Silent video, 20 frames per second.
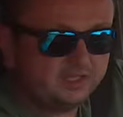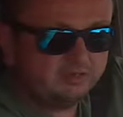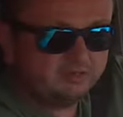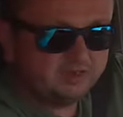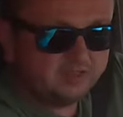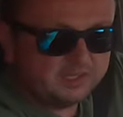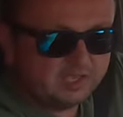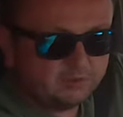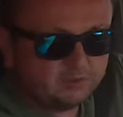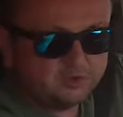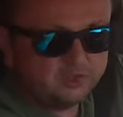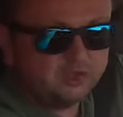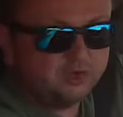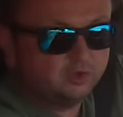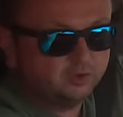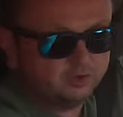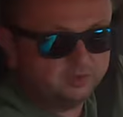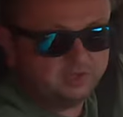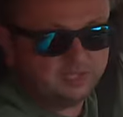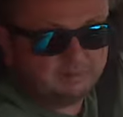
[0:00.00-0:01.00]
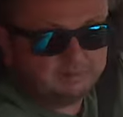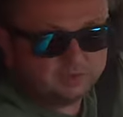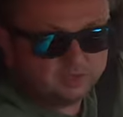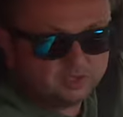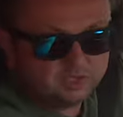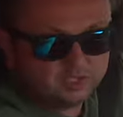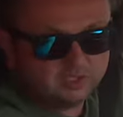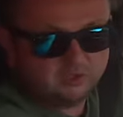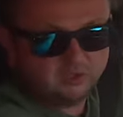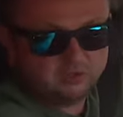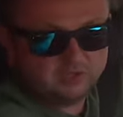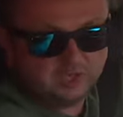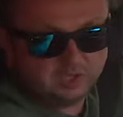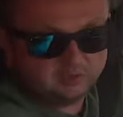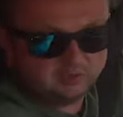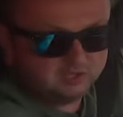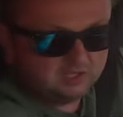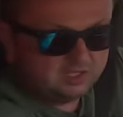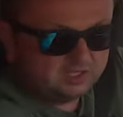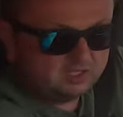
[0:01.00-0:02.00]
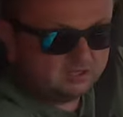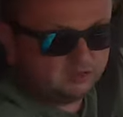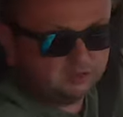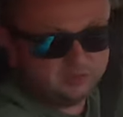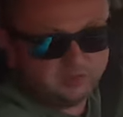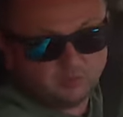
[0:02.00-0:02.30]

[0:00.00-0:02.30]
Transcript: every time when you're going up the hill or down the hill or